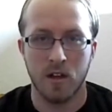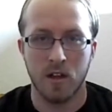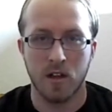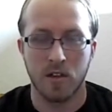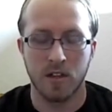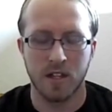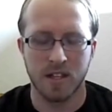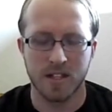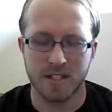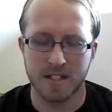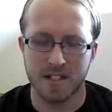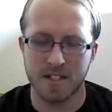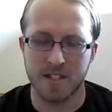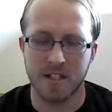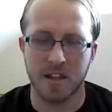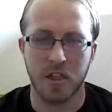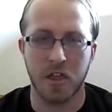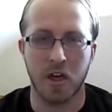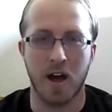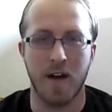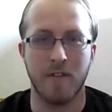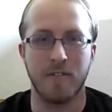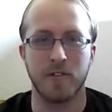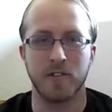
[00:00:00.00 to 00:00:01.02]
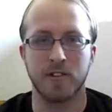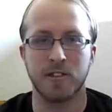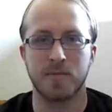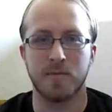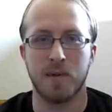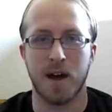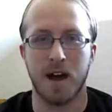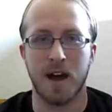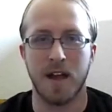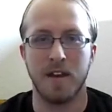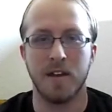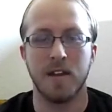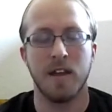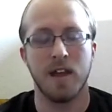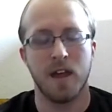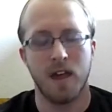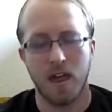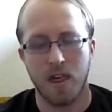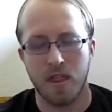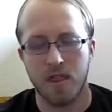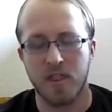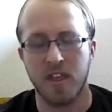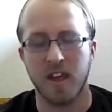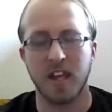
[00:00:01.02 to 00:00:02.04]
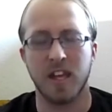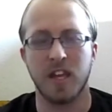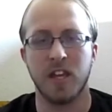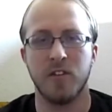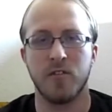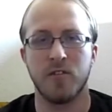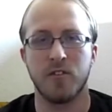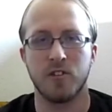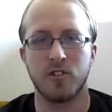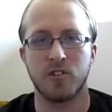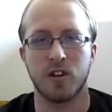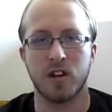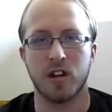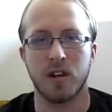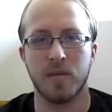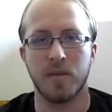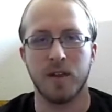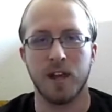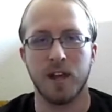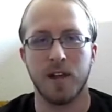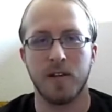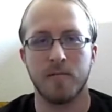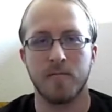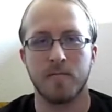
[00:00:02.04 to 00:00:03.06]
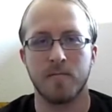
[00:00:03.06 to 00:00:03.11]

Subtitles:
This is The Thoughtful Spot. Thank you for joining me.